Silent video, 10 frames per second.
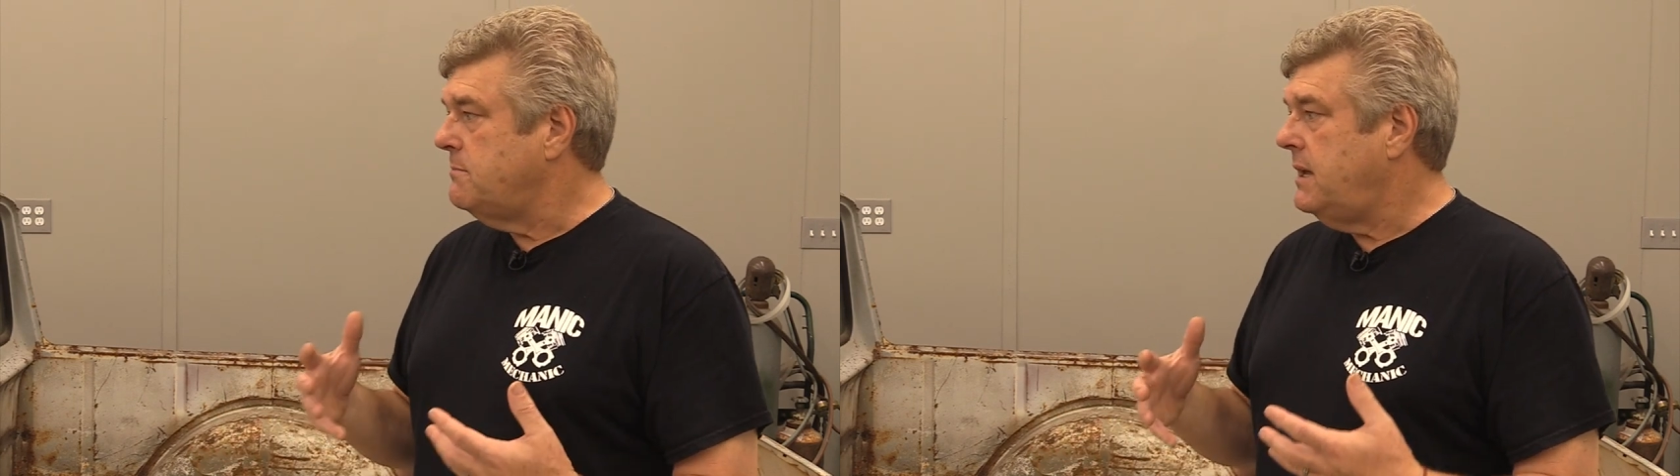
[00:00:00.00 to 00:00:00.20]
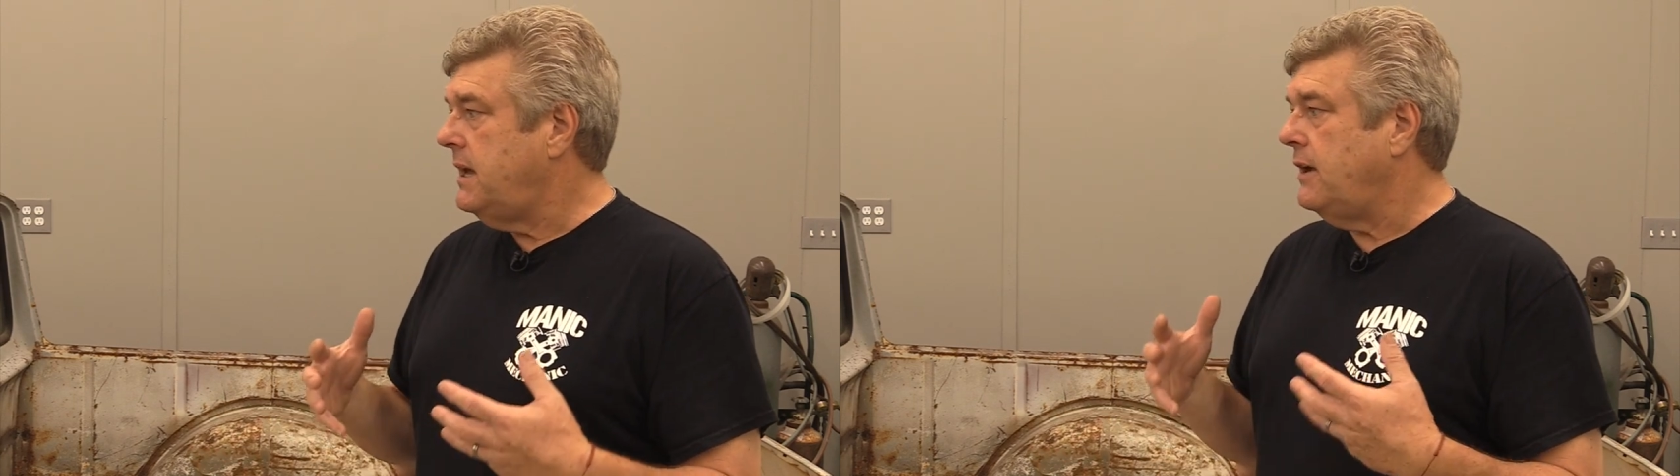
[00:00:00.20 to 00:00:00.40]

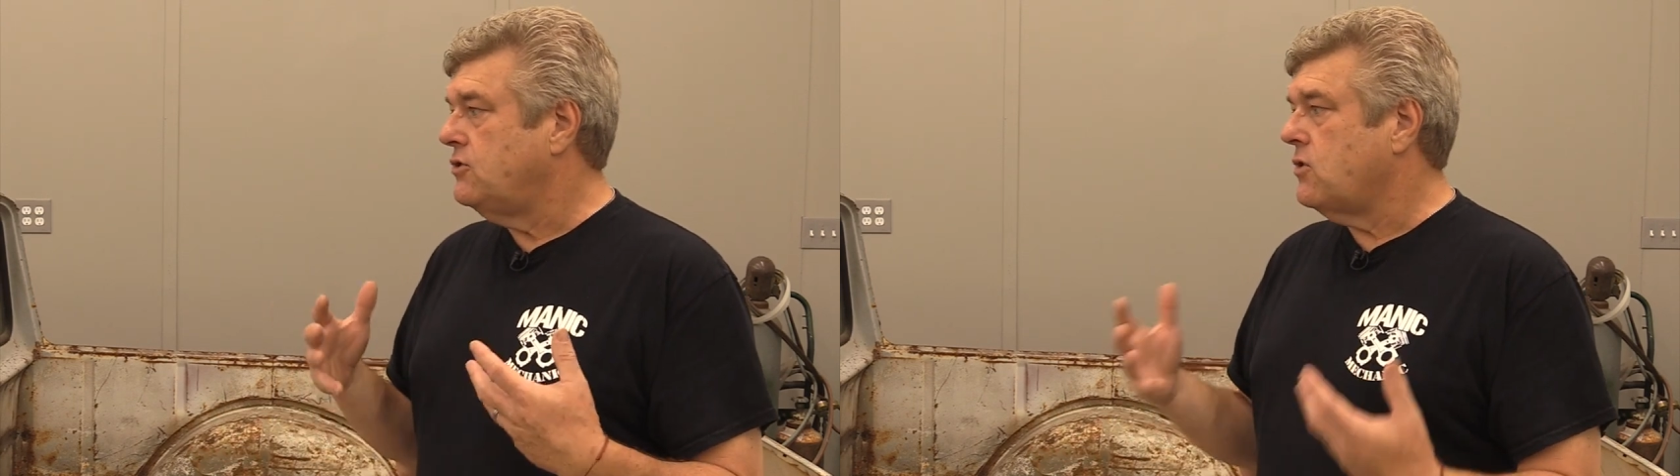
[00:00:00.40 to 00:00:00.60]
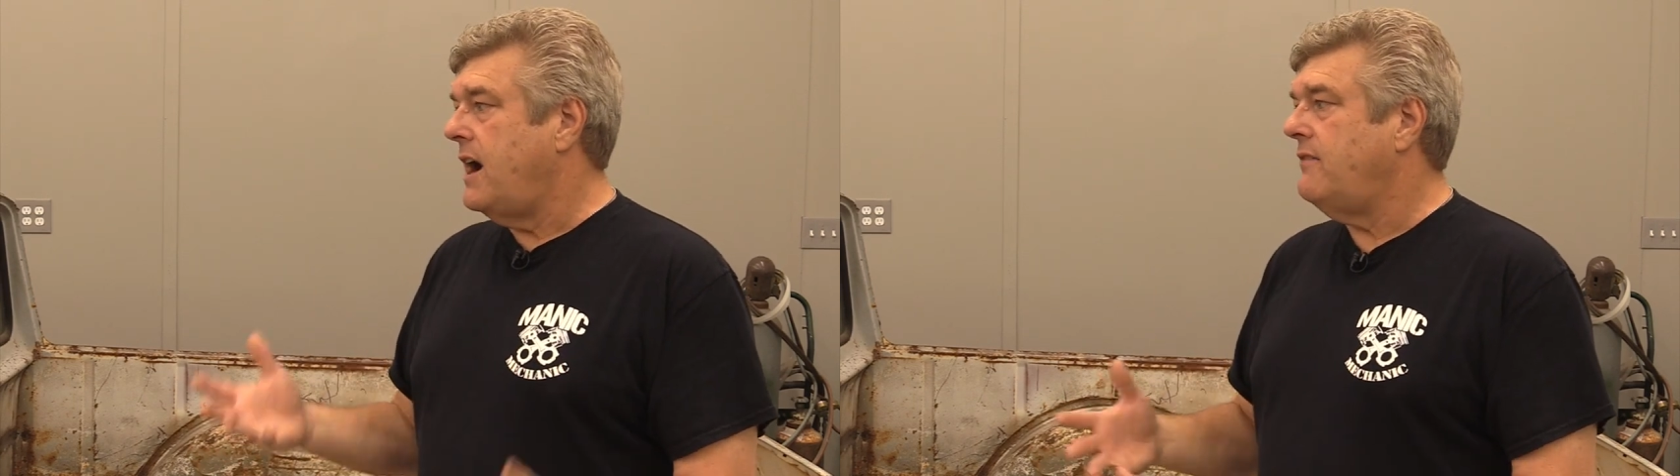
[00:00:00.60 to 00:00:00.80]
be a
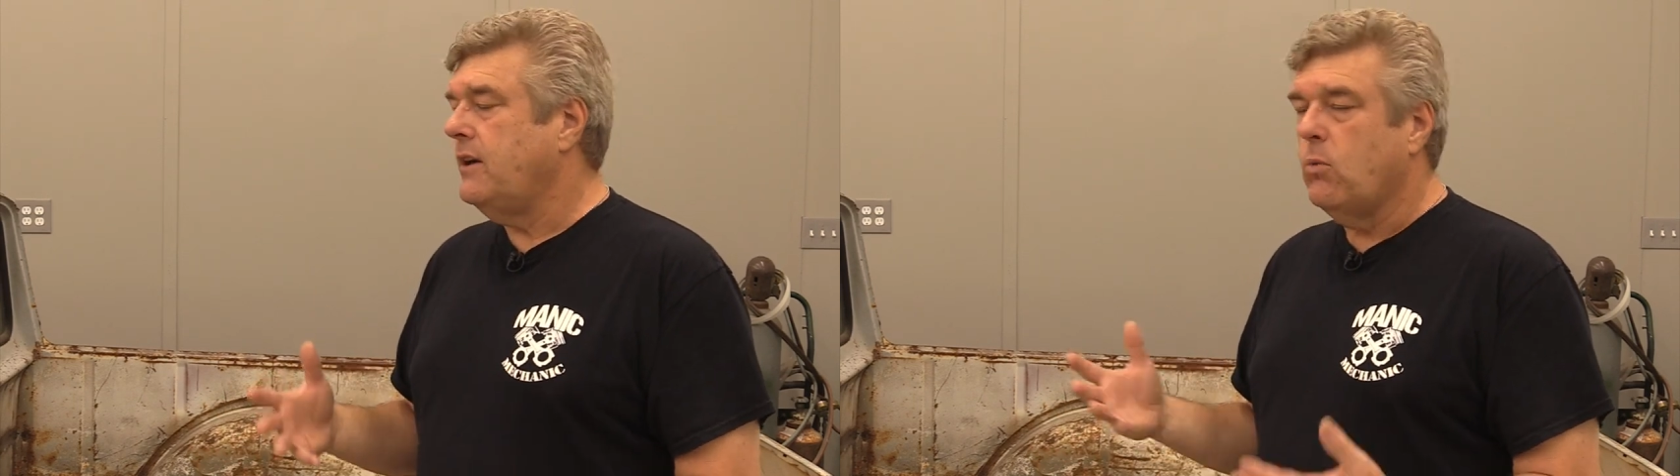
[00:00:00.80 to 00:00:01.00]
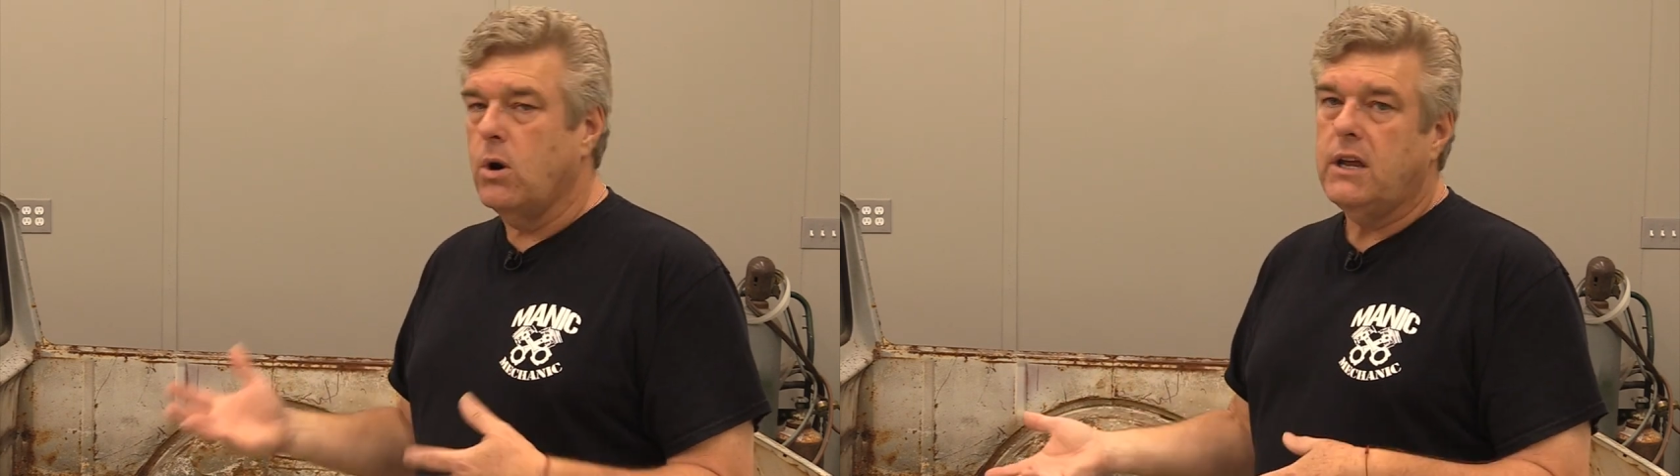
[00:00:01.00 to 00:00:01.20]

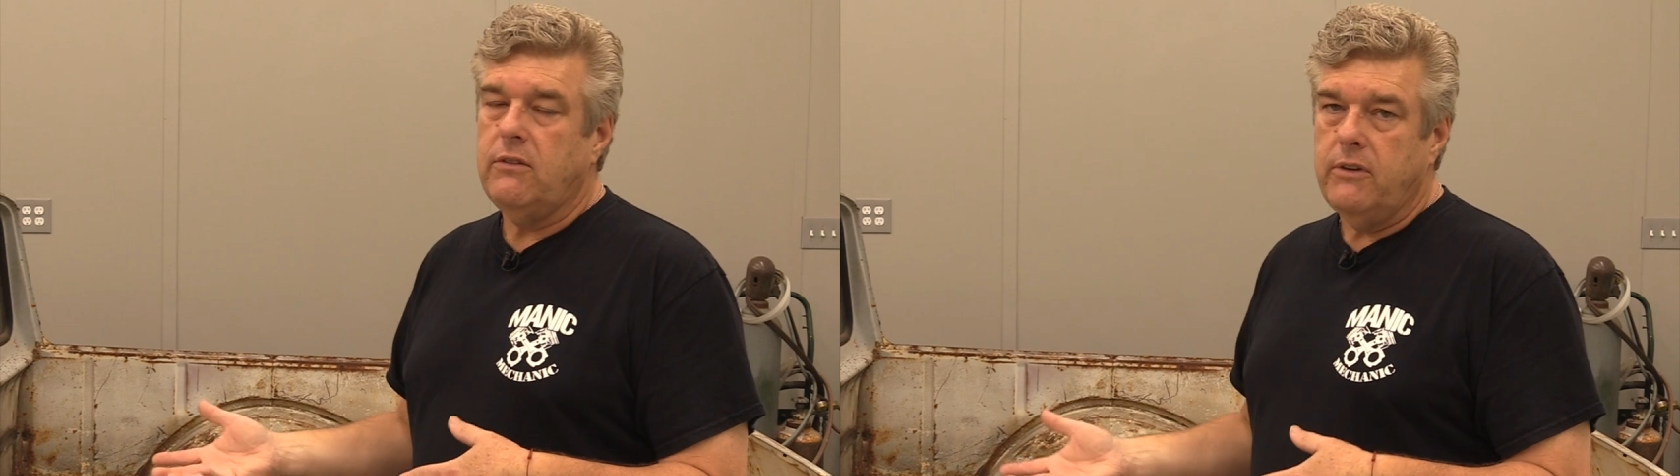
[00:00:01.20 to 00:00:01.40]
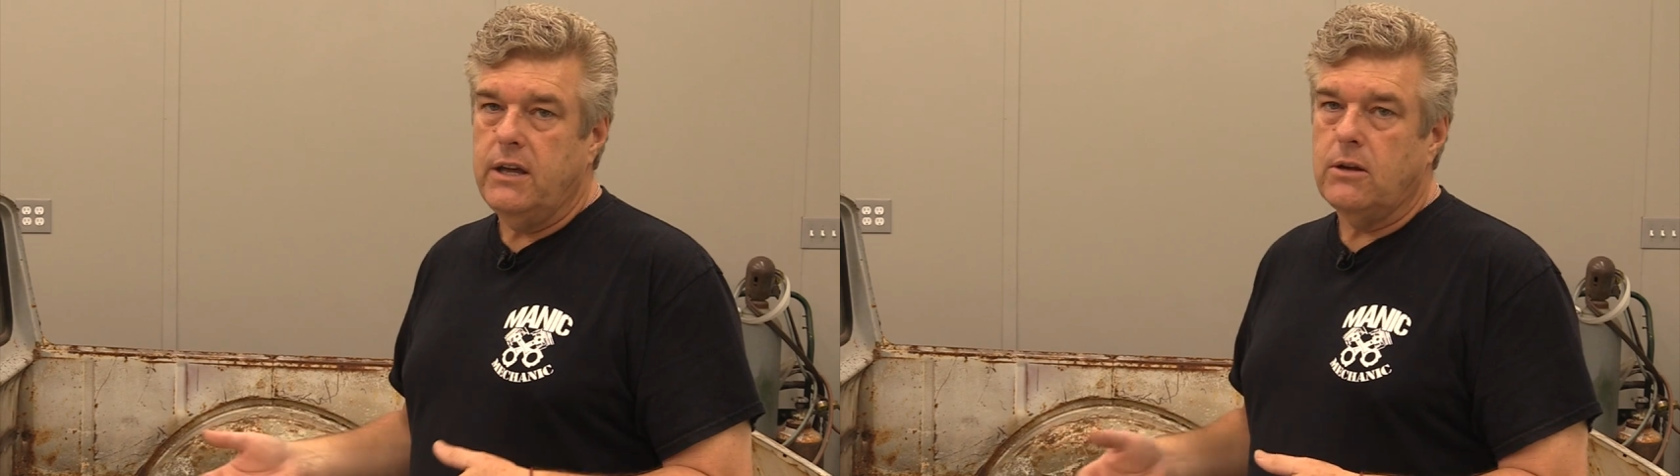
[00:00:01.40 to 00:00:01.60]
driving
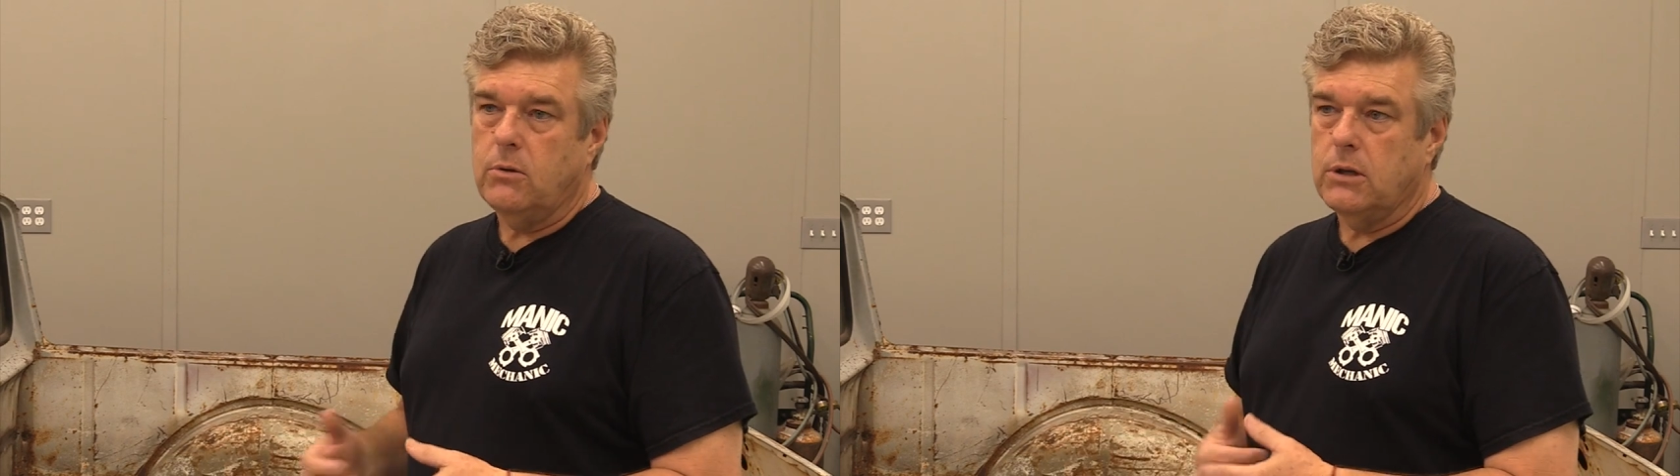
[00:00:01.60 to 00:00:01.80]
working vehicle.